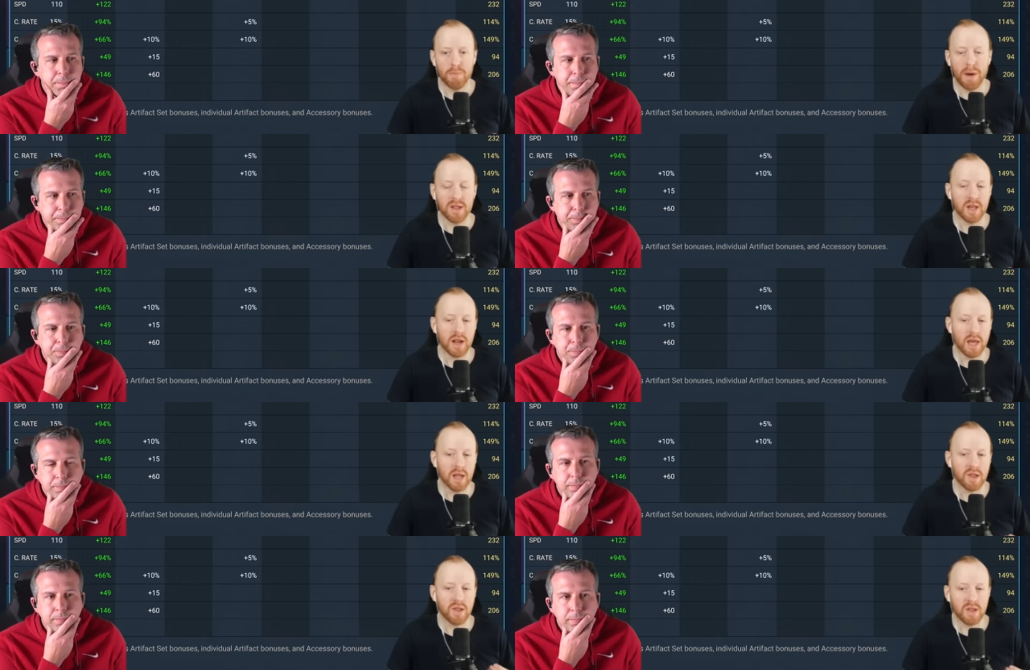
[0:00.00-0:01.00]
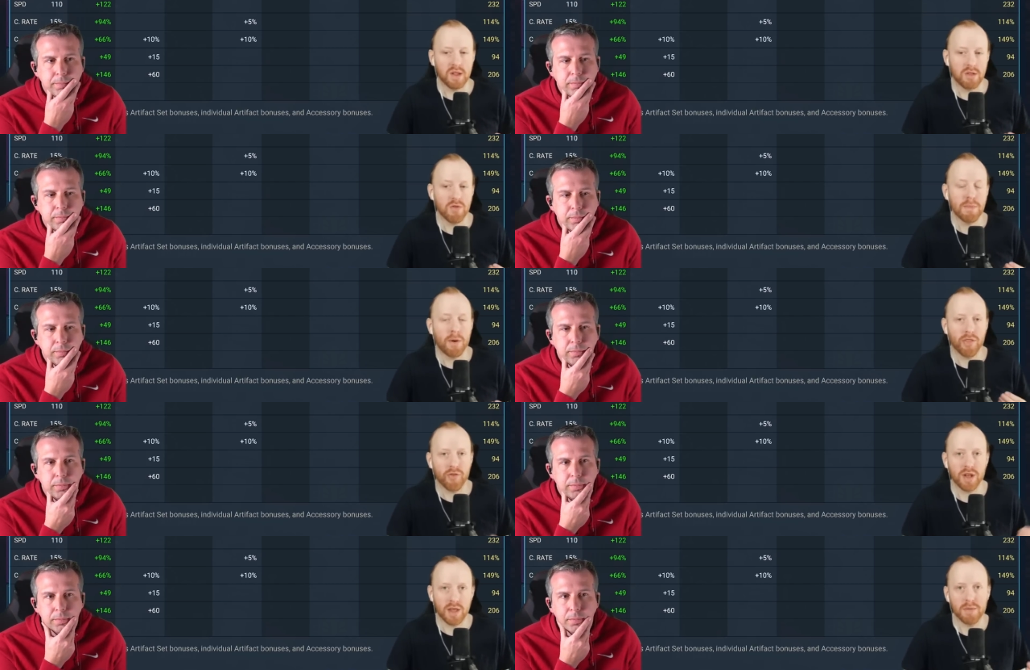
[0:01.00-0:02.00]
Speaker 1: basically, it's
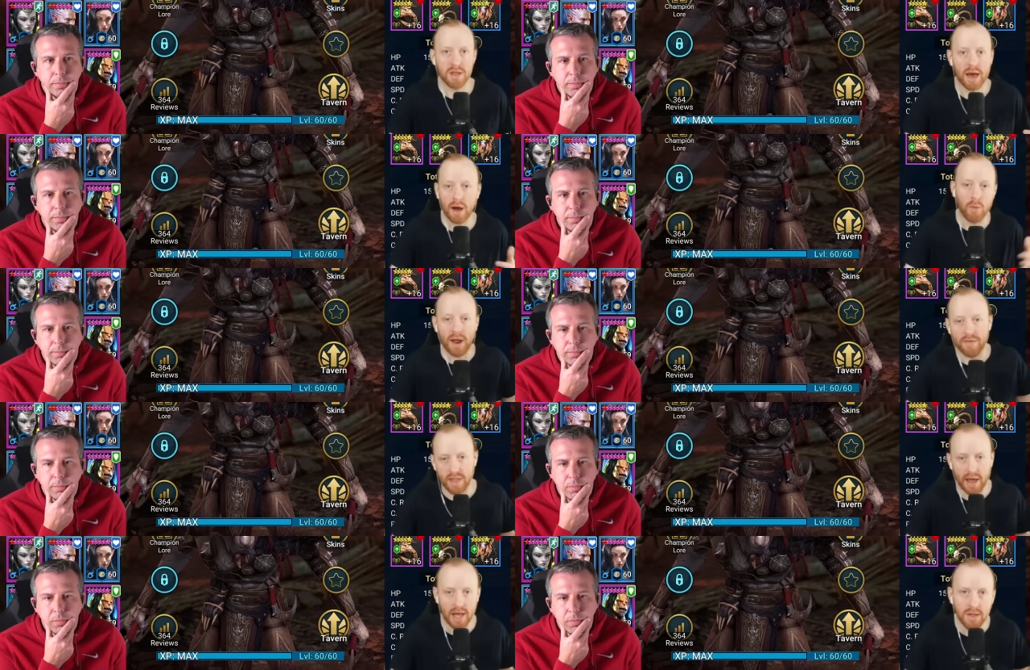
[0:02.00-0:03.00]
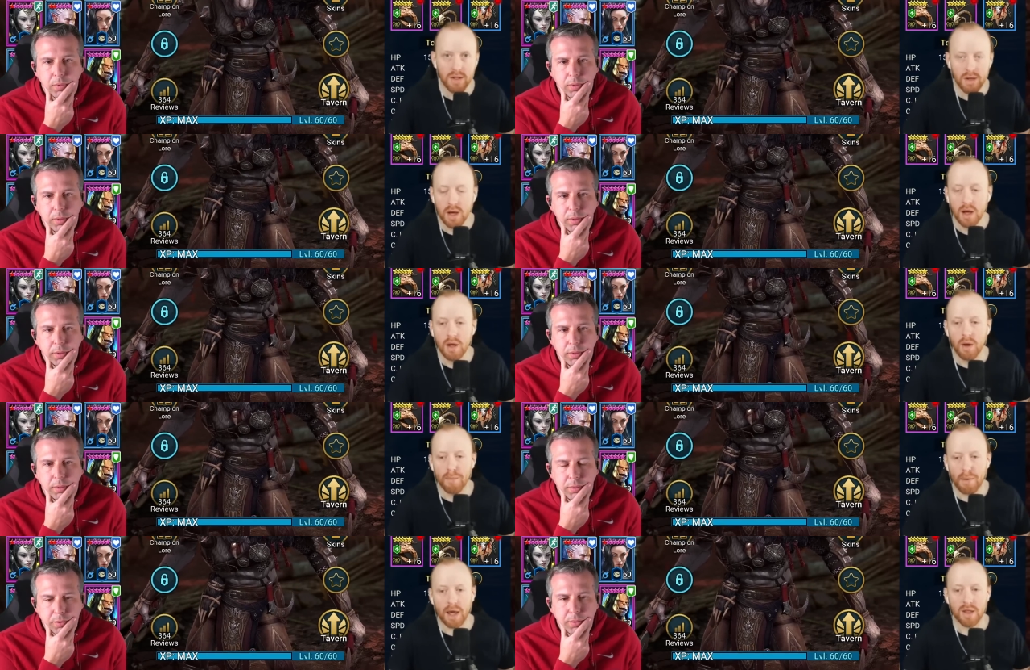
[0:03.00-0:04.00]
3.3 times attack, whatever that is,
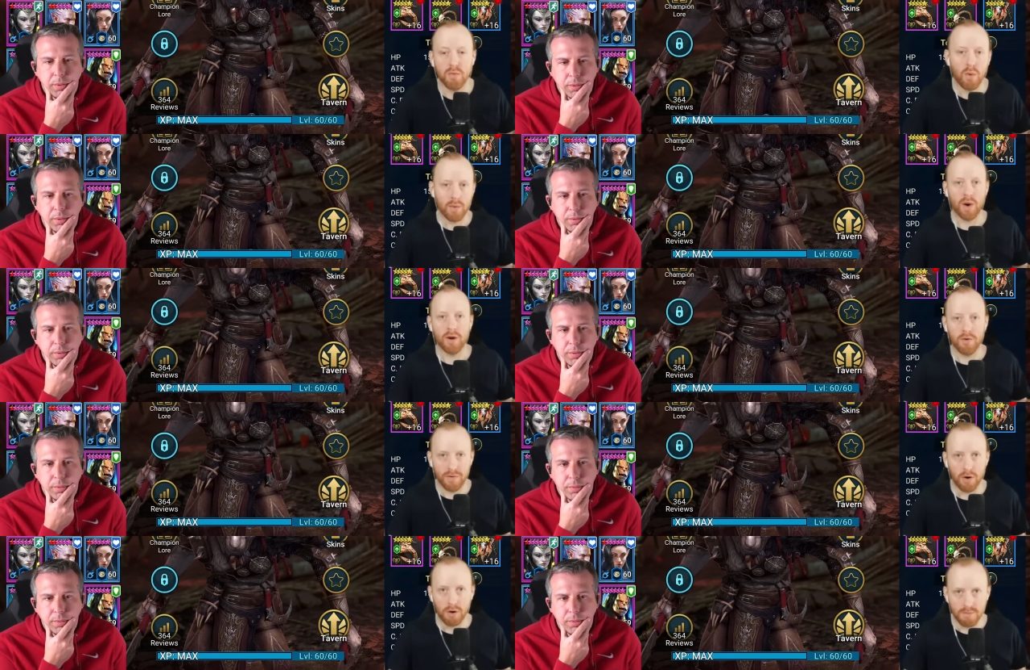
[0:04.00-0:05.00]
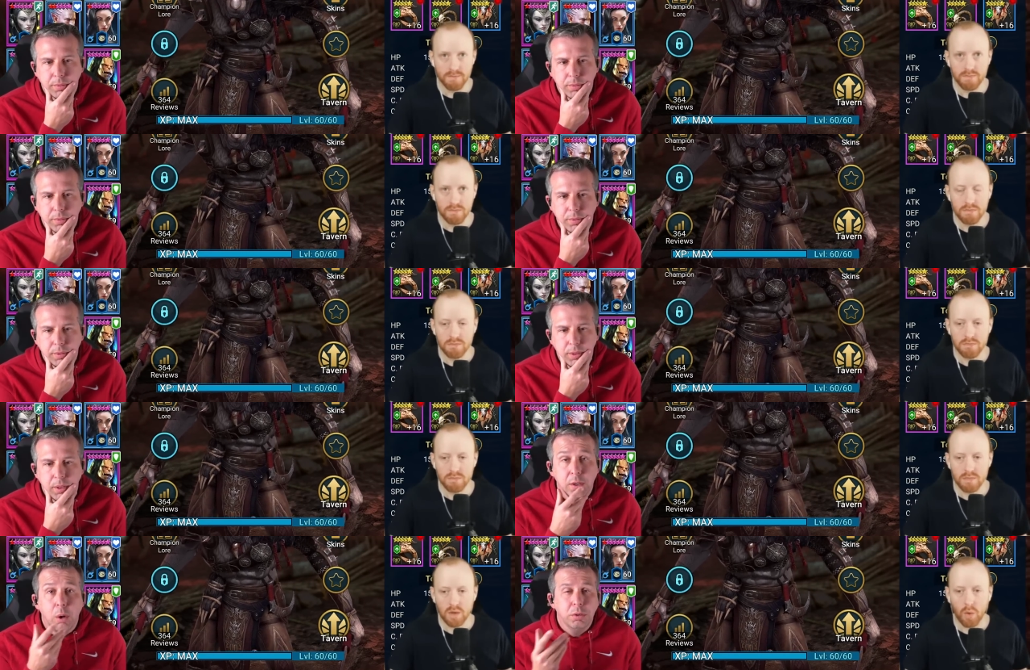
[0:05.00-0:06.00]
plus 1104.
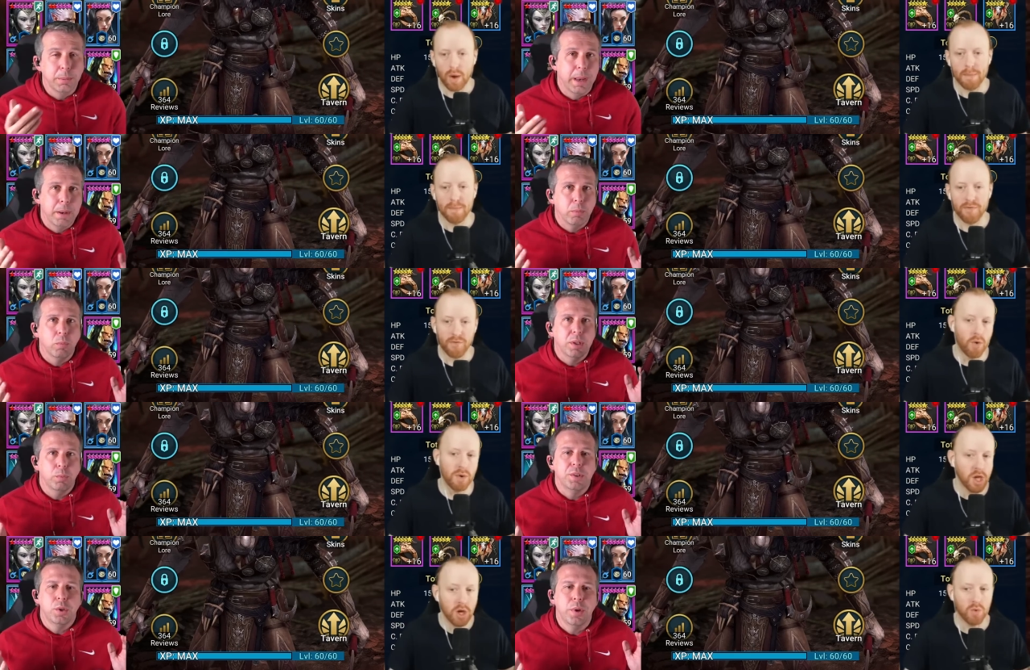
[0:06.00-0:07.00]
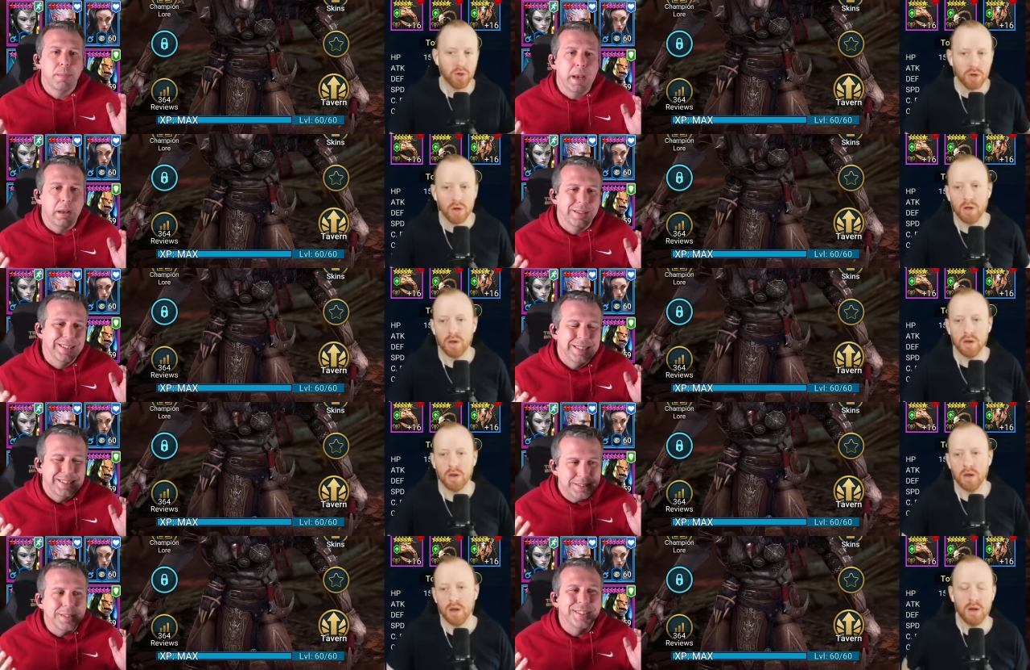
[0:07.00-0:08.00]
Speaker 2: So also, we're, we're talking about
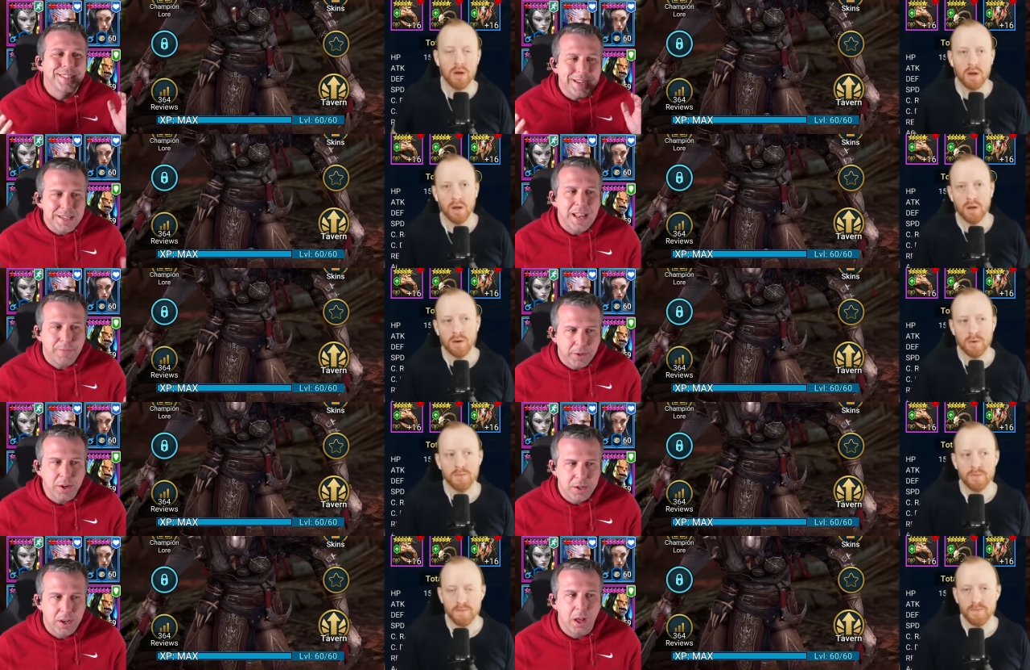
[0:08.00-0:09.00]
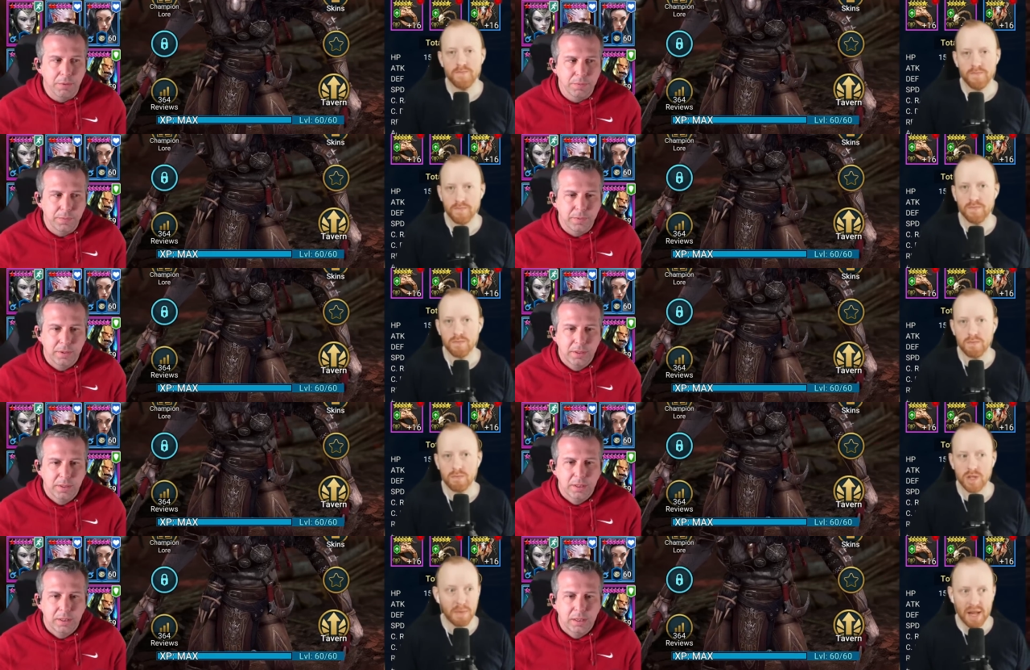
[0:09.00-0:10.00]
this is a significant nerf.
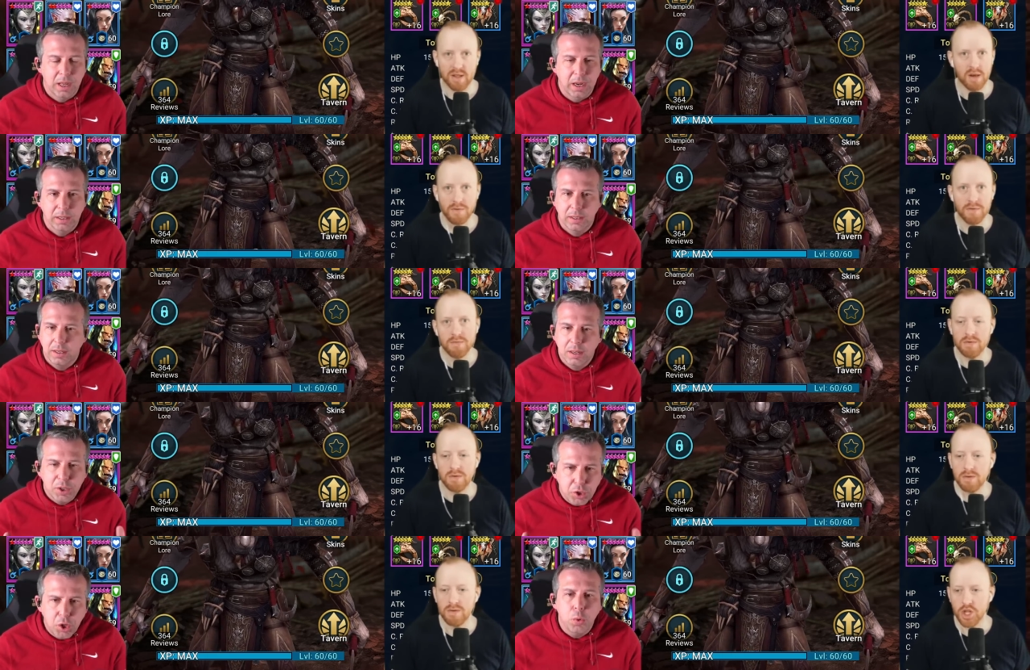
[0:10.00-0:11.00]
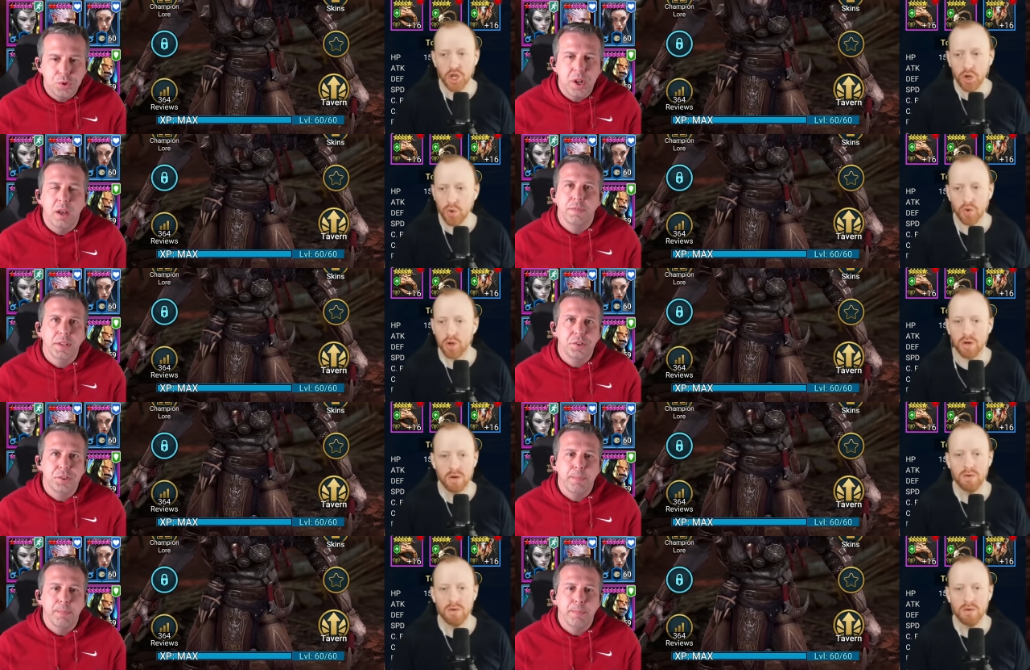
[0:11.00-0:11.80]
It's massive, like, huge, huge nerf for this